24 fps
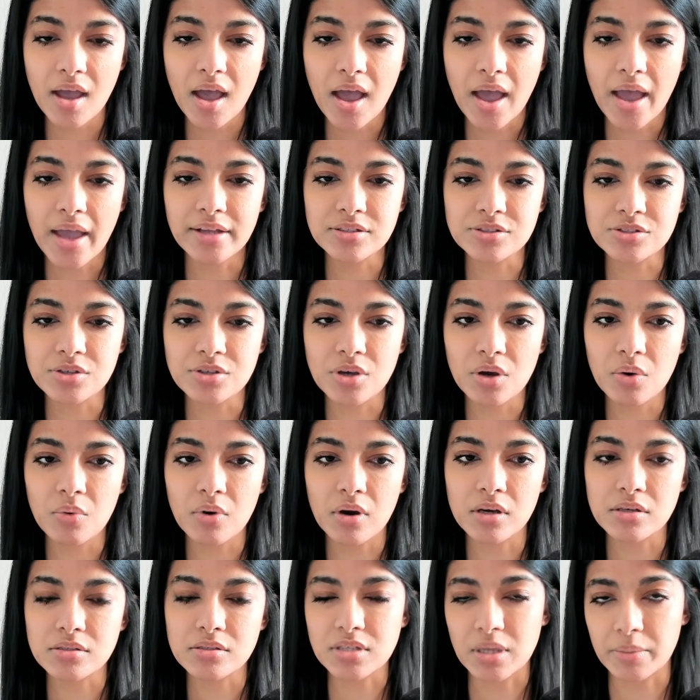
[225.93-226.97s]
And so,
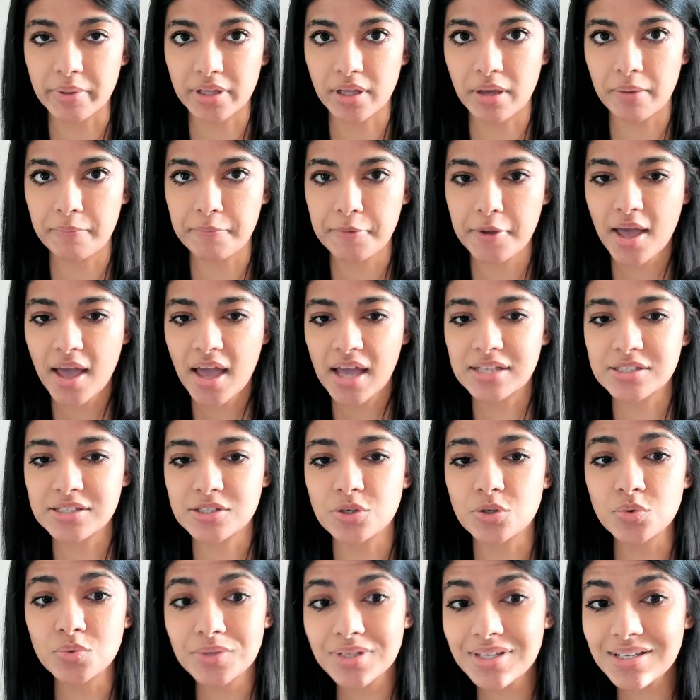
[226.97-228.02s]
some of them. And so
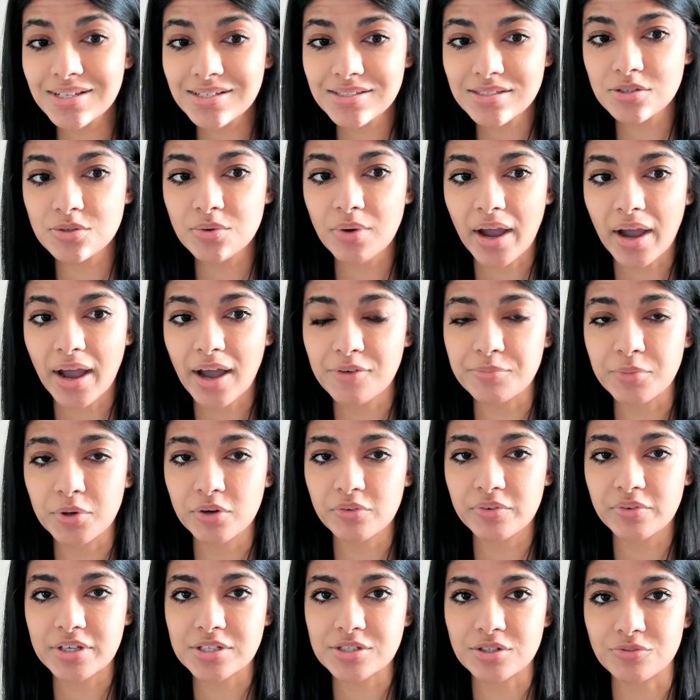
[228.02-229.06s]
you need to have
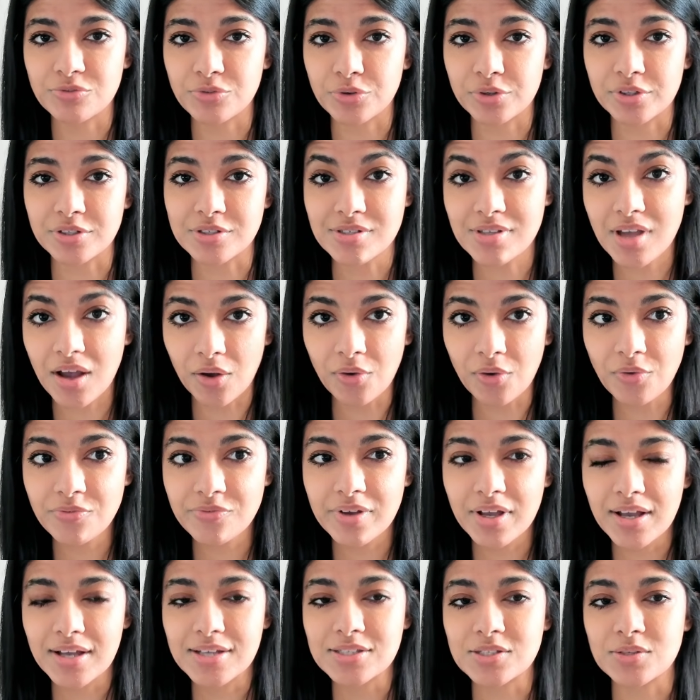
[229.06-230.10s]
motivation for yourself
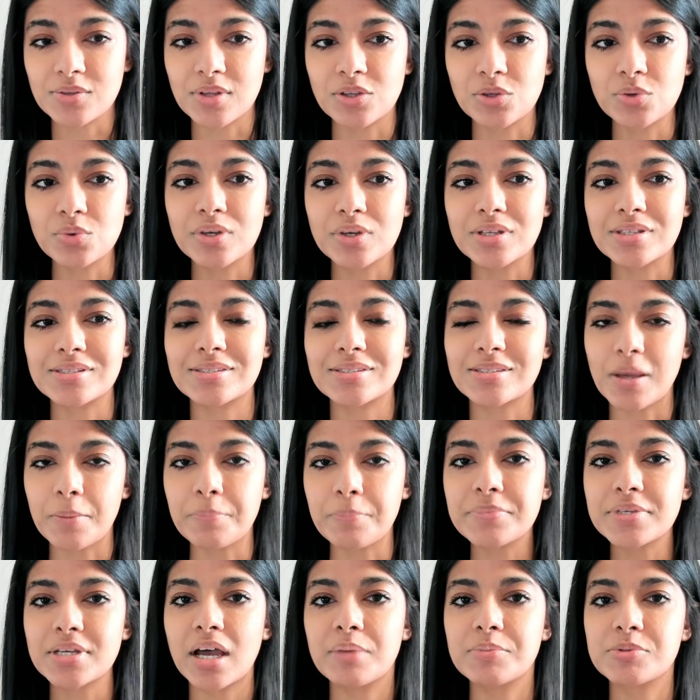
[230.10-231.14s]
so that you can
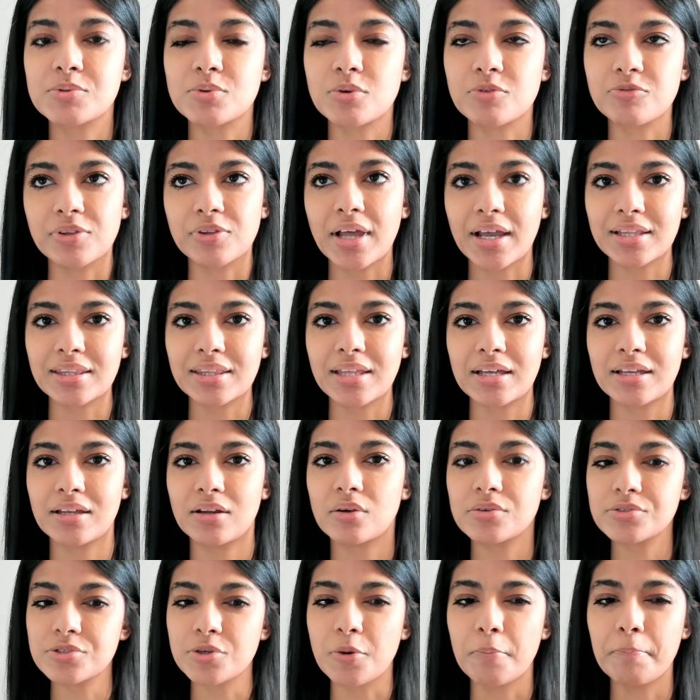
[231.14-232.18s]
sometimes reflect that and
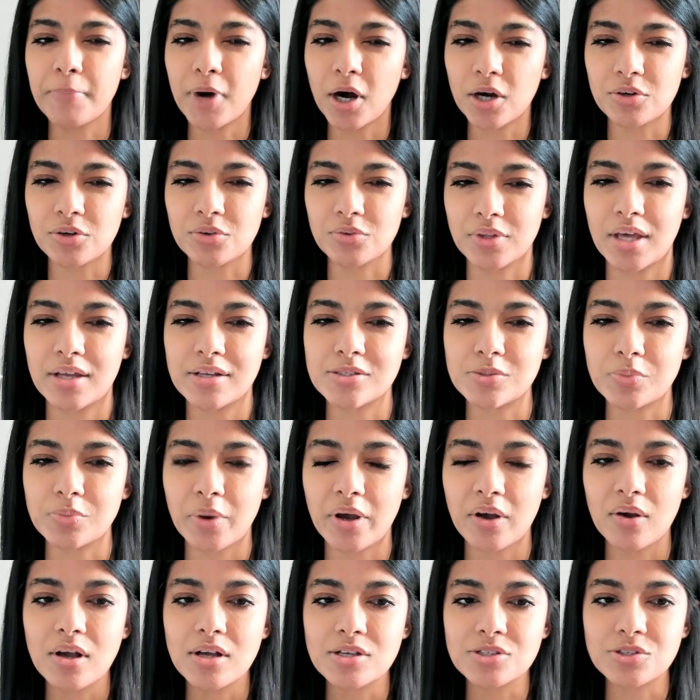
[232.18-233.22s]
also model that as
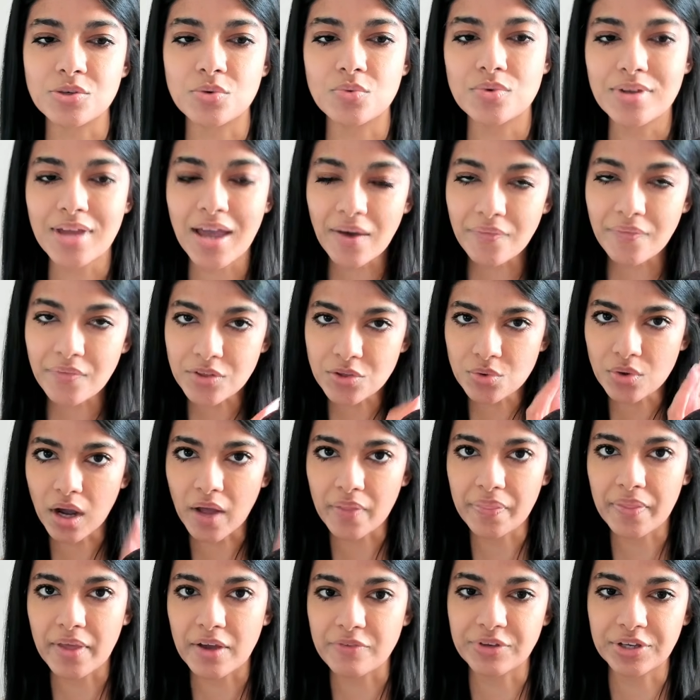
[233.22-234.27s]
well. So now that you
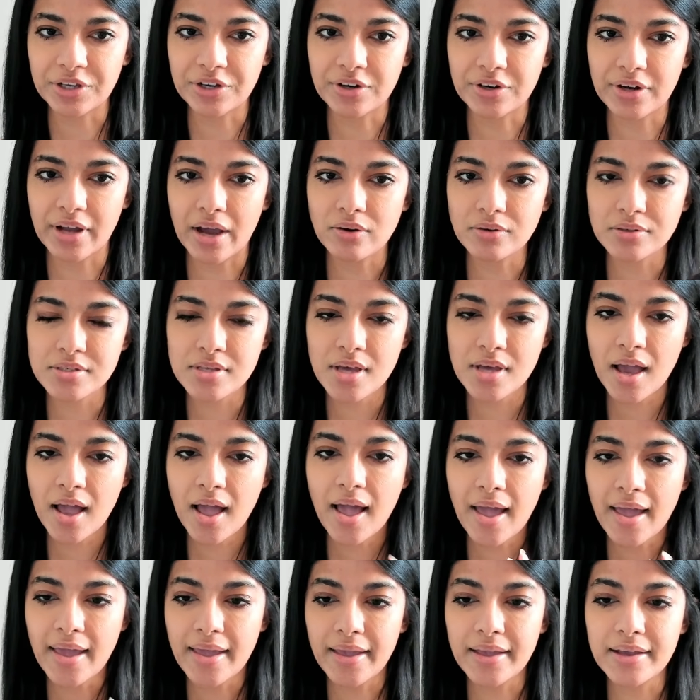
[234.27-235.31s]
got that figured out,
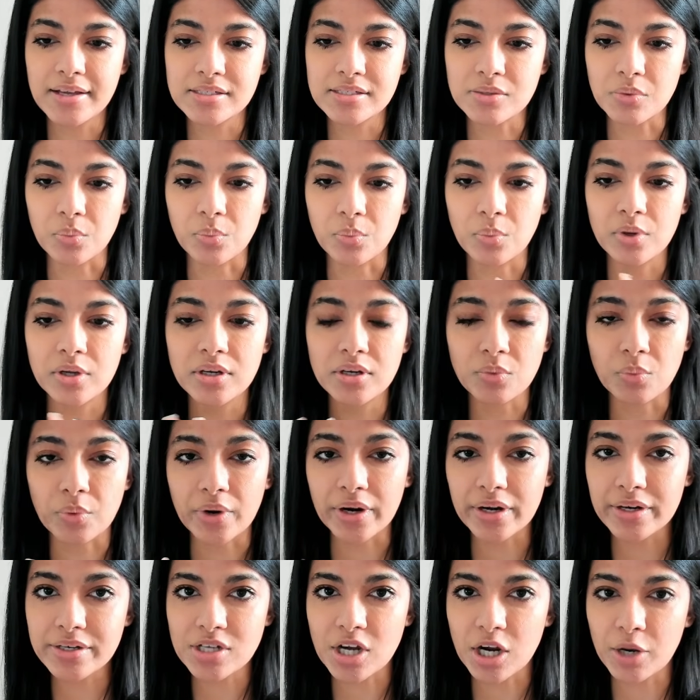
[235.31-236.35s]
and we're
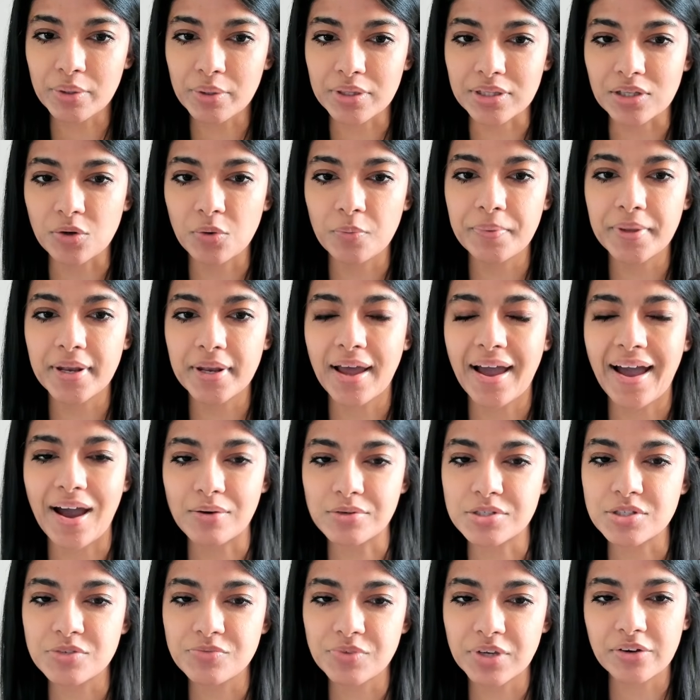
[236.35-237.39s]
going to talk a little bit how
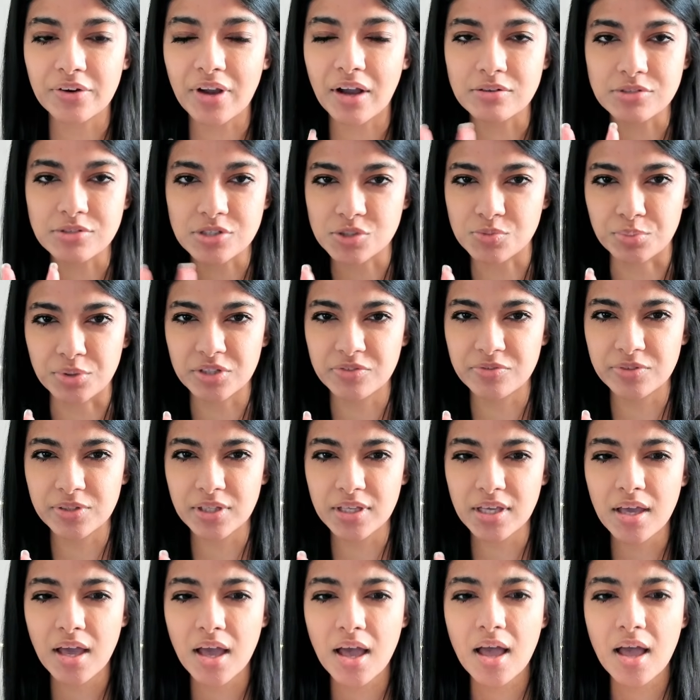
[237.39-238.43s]
to figure out just briefly,